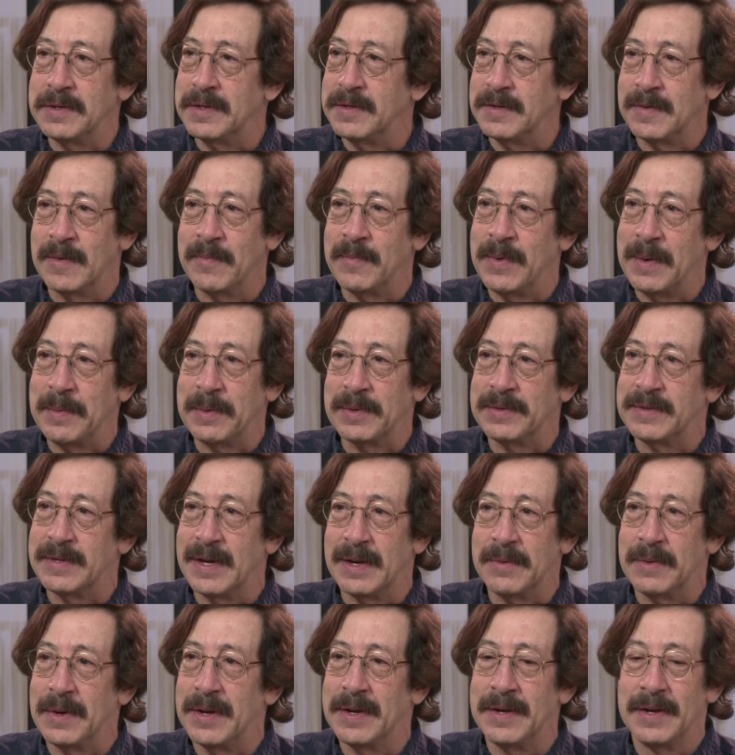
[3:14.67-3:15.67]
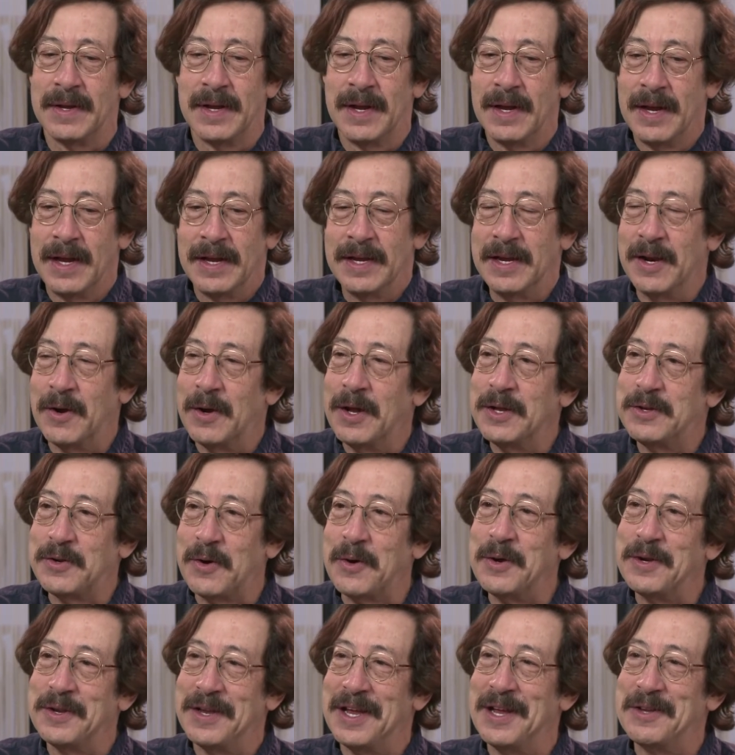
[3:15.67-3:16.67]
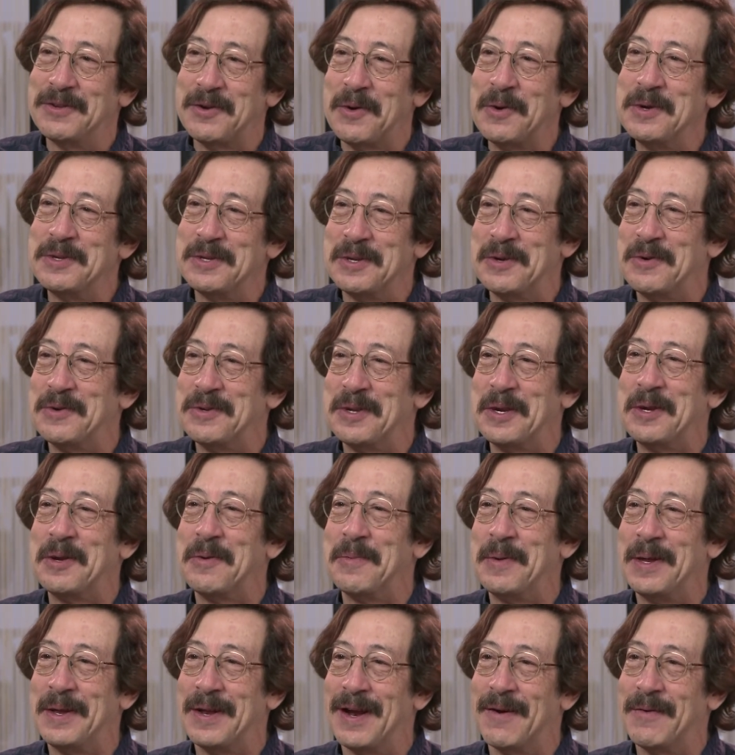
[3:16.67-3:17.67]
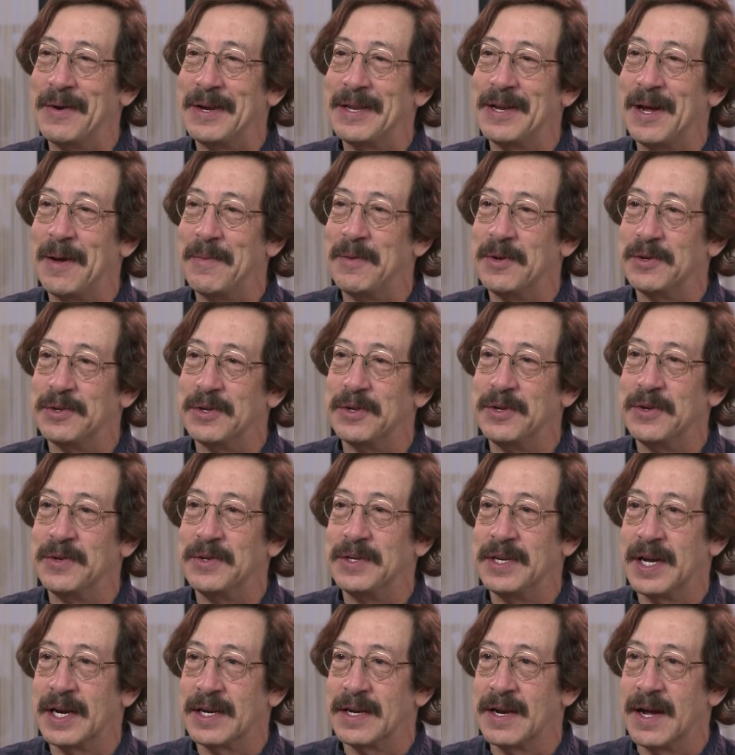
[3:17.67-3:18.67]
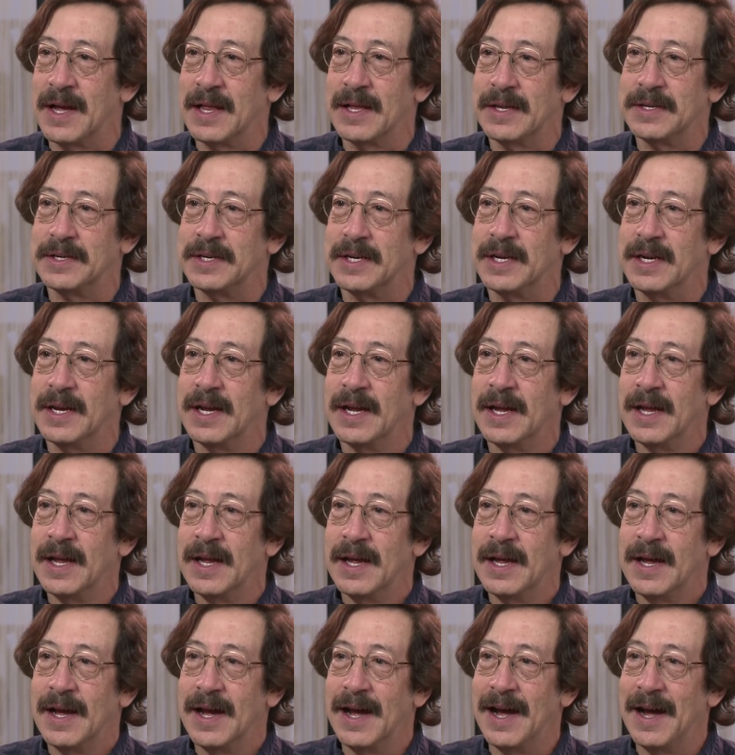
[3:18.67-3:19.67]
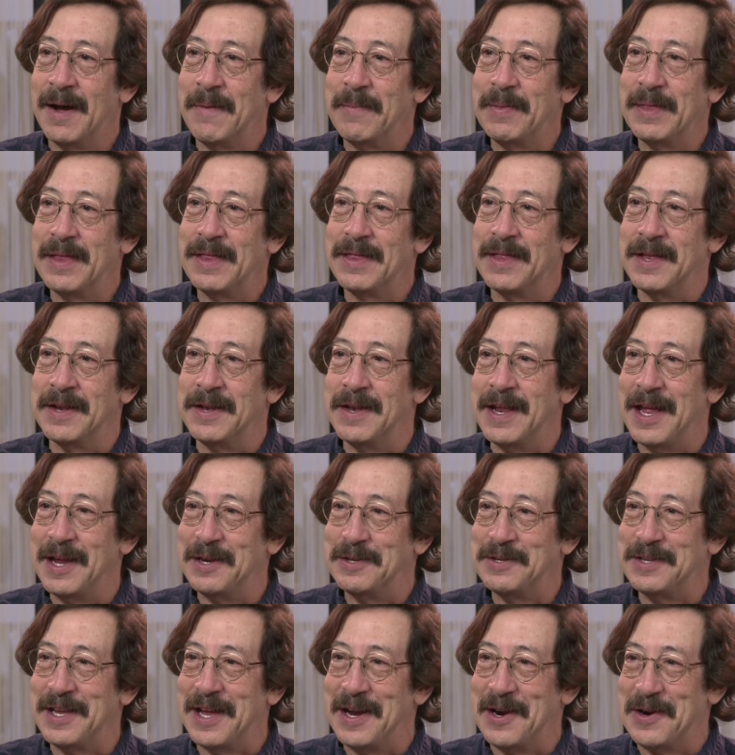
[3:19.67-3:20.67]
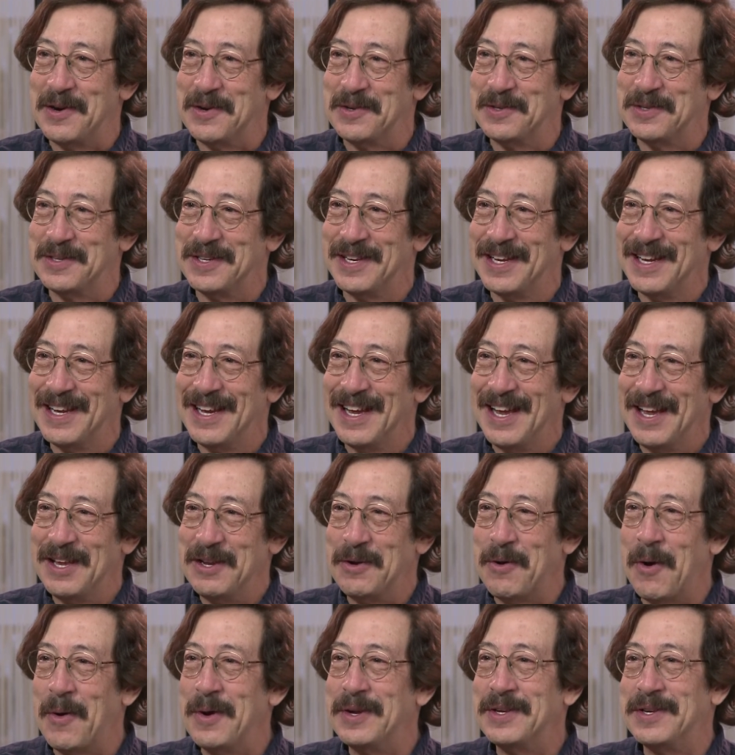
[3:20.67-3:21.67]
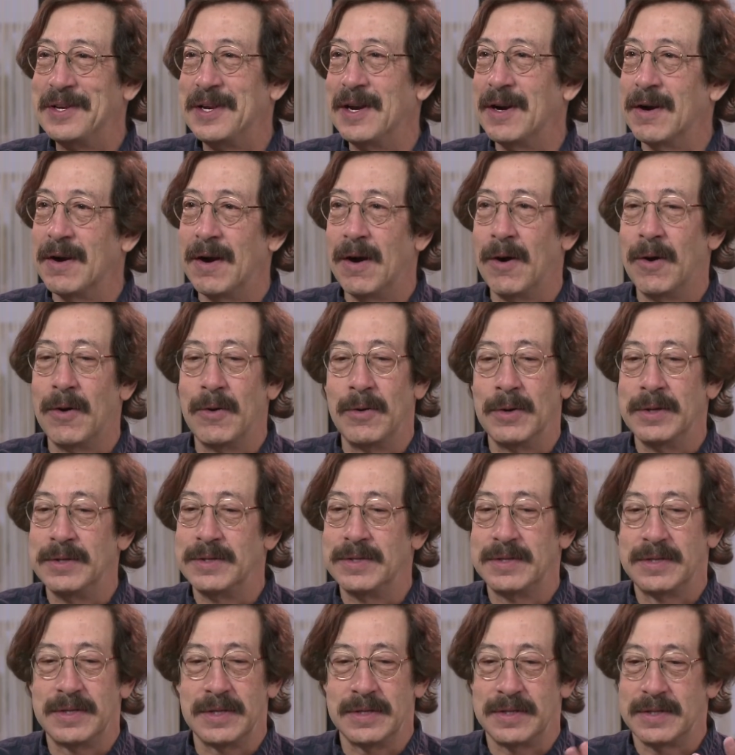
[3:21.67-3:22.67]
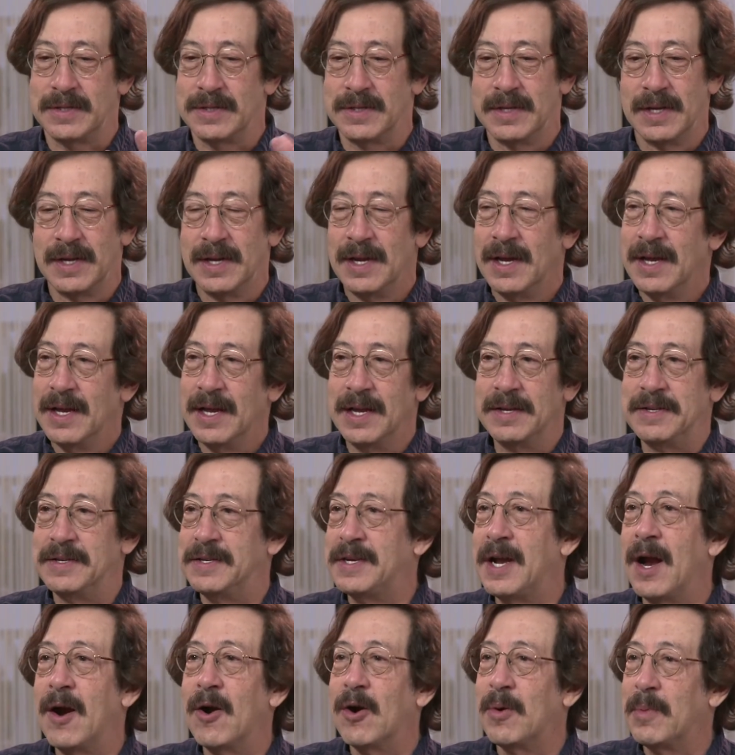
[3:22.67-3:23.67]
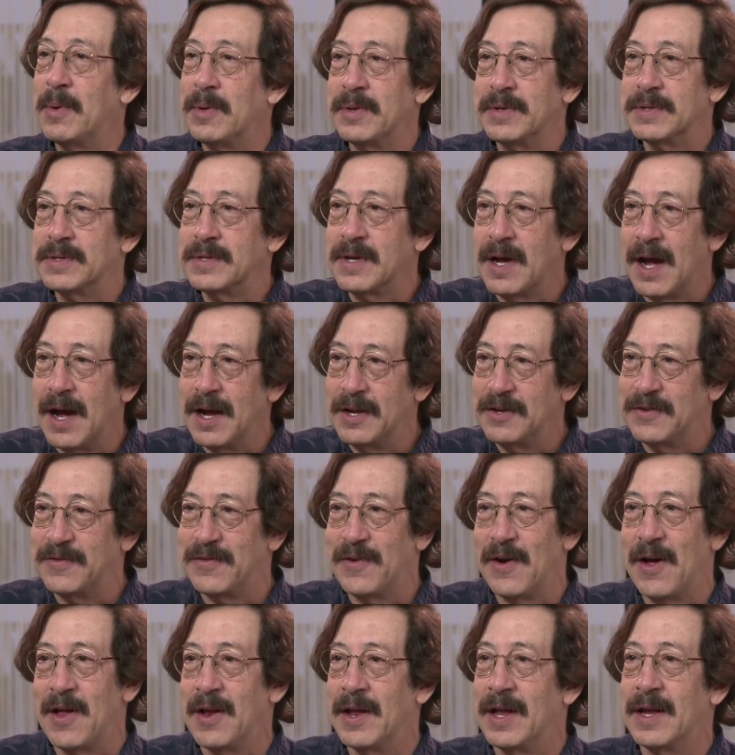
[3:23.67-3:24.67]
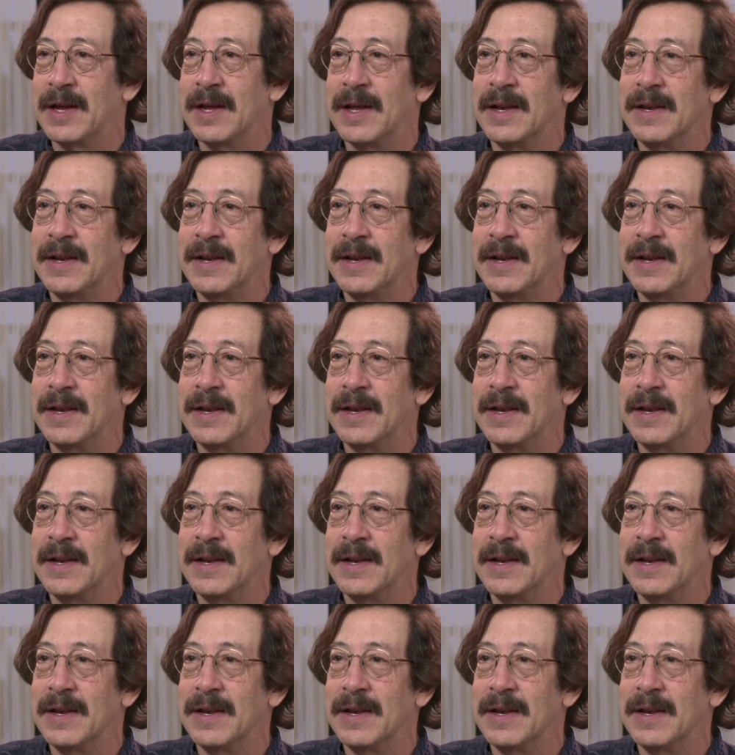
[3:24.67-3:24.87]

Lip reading: And some people said, well, it's always interesting to me, every time there's a new technology, the naysayers, you always hear, oh, it's terrible, the sky is falling.